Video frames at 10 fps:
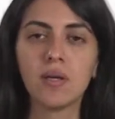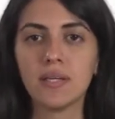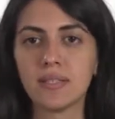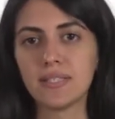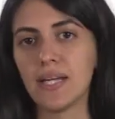
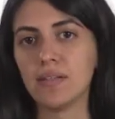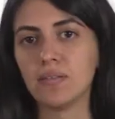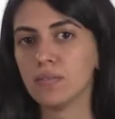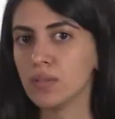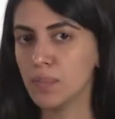Instead,
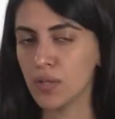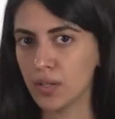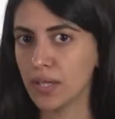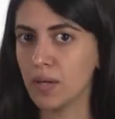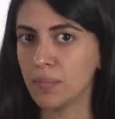the
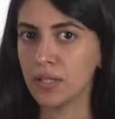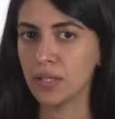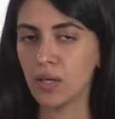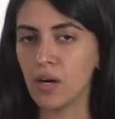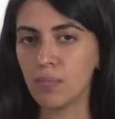periodical
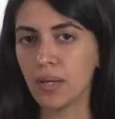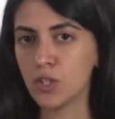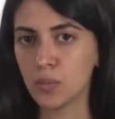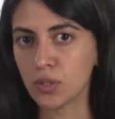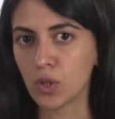meeting of
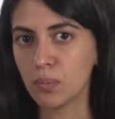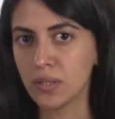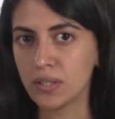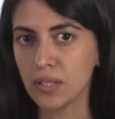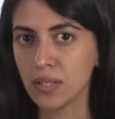management
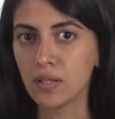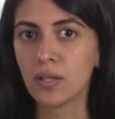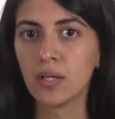committee